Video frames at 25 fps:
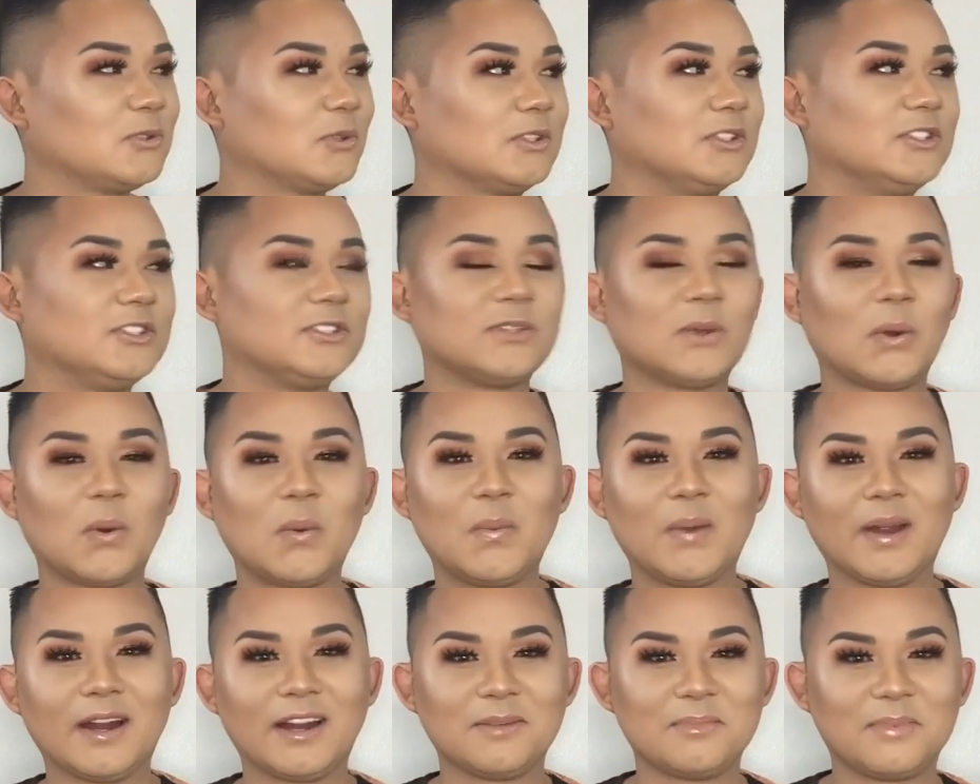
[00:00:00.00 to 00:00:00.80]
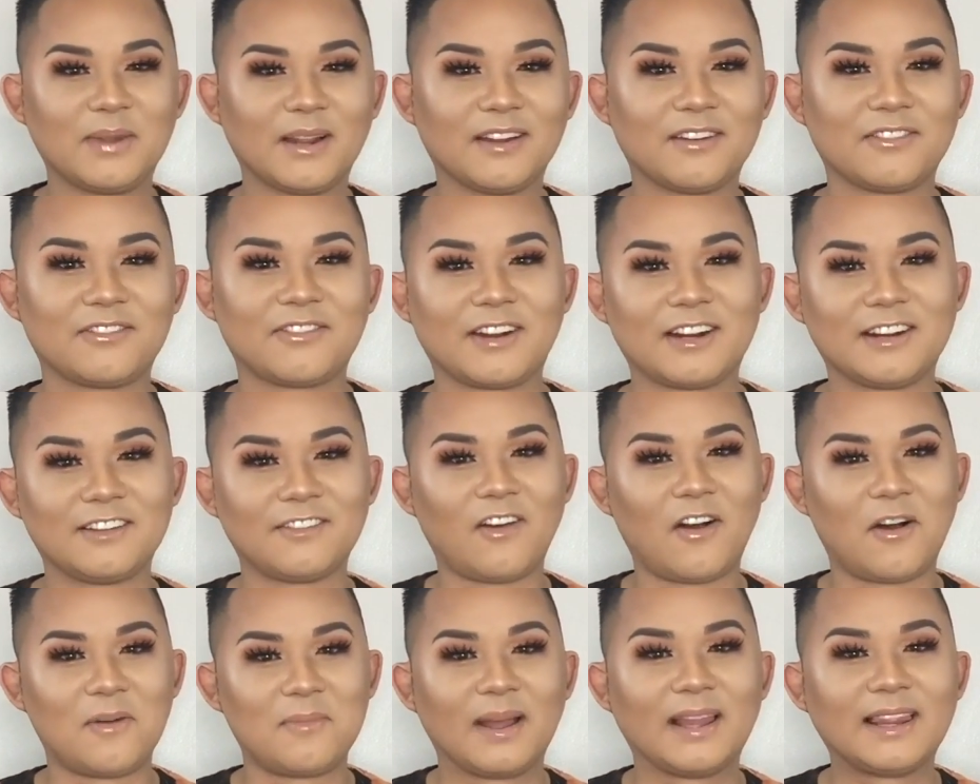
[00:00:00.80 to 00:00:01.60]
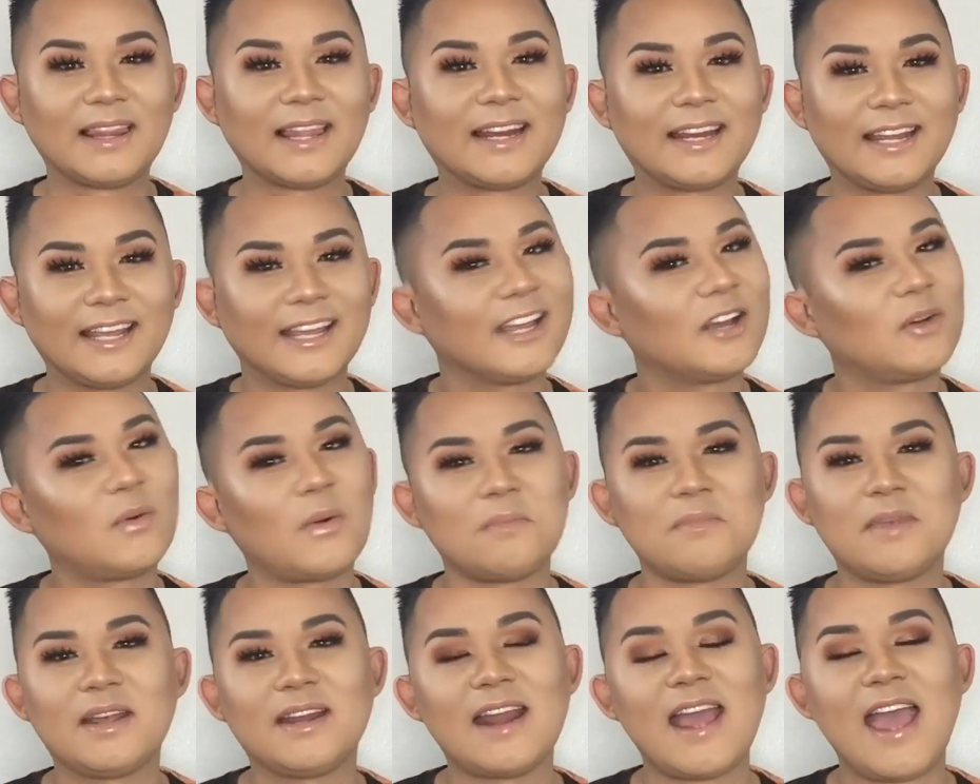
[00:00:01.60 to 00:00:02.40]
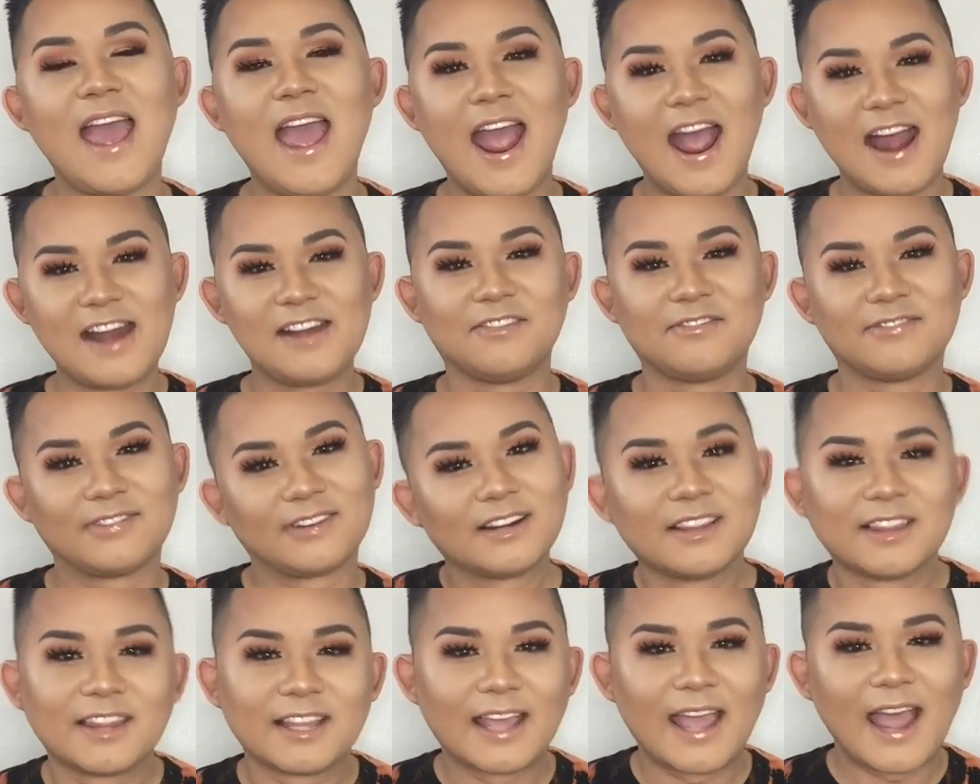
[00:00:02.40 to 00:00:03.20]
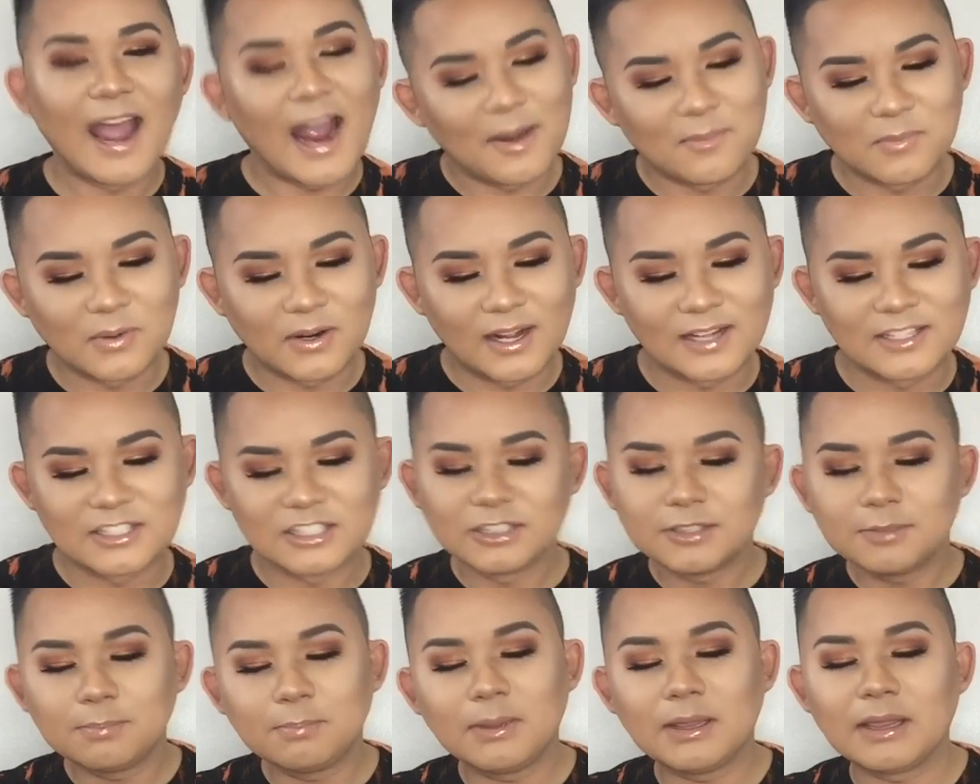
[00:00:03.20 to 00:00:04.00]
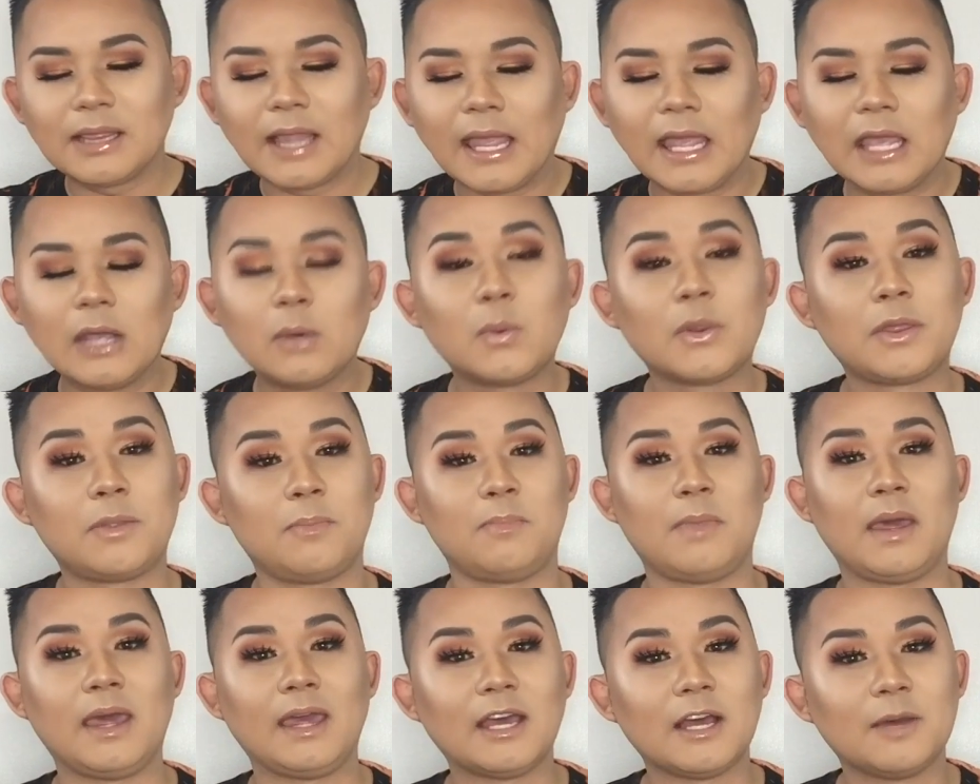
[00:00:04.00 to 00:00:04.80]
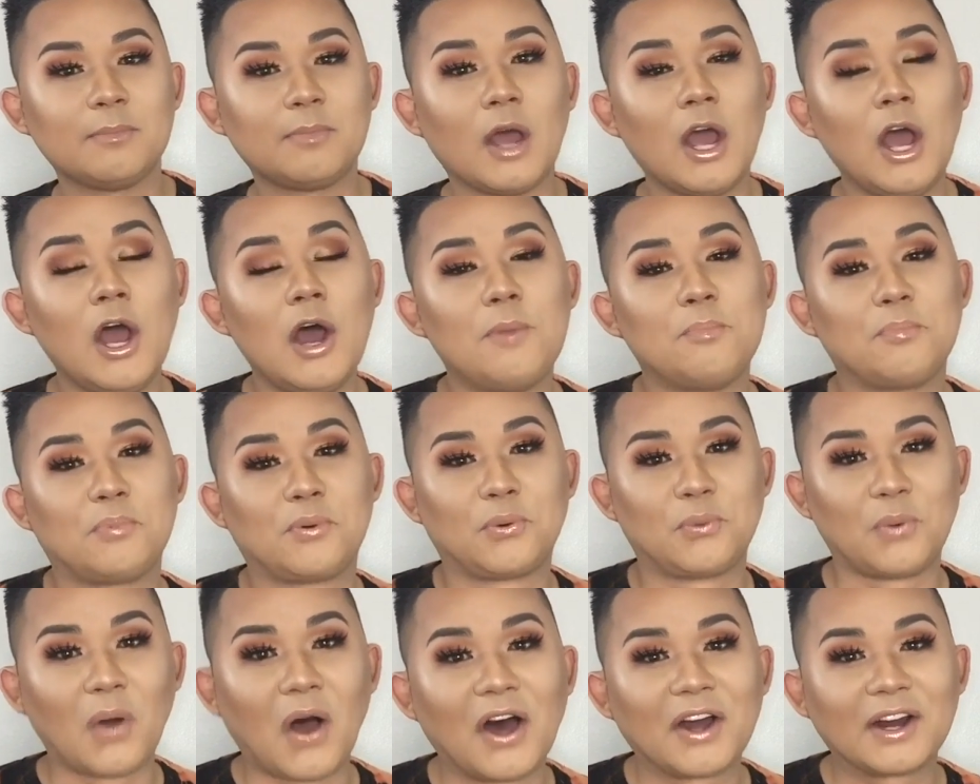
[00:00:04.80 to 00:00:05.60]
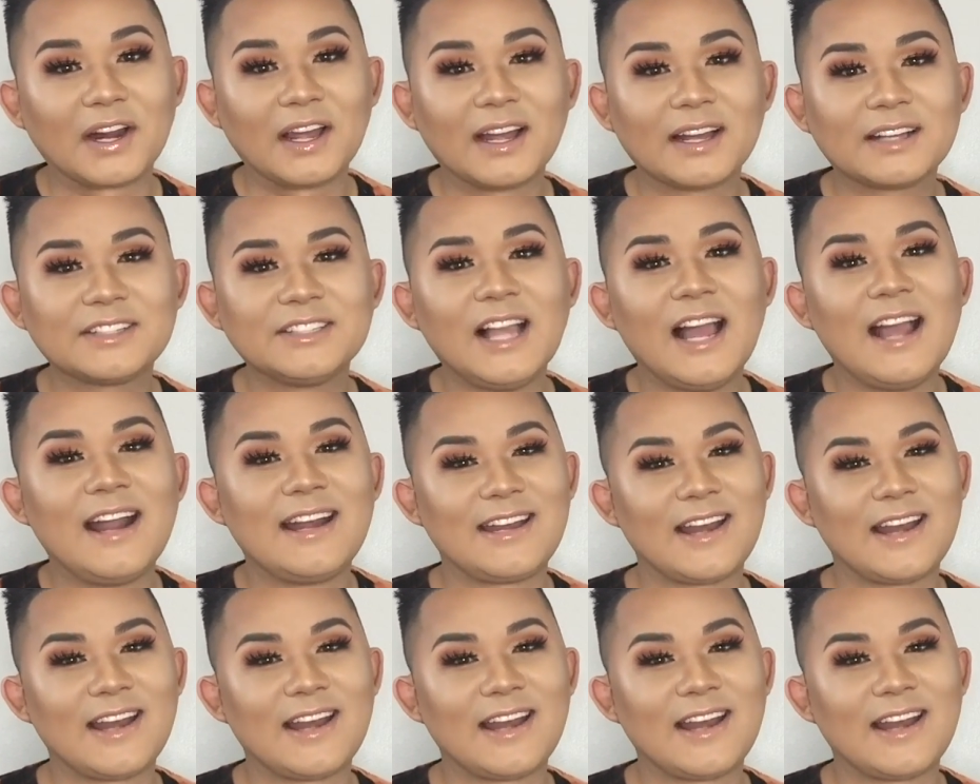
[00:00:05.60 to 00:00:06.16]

so it's so weird being in front of all my lighting equipment and in front of the camera and just playing with makeup products.